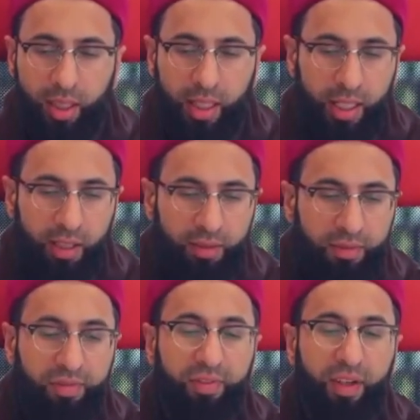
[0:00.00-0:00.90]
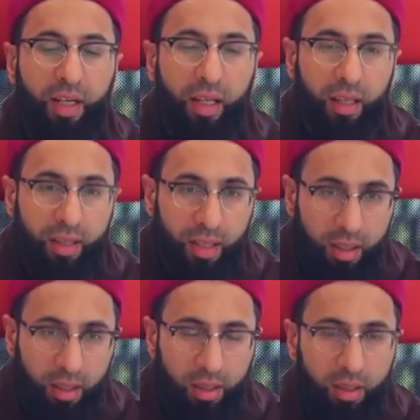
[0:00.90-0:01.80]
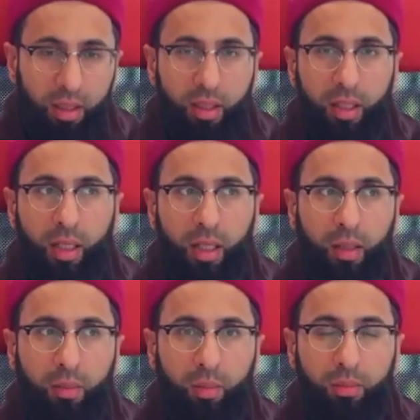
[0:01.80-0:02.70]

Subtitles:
in further um,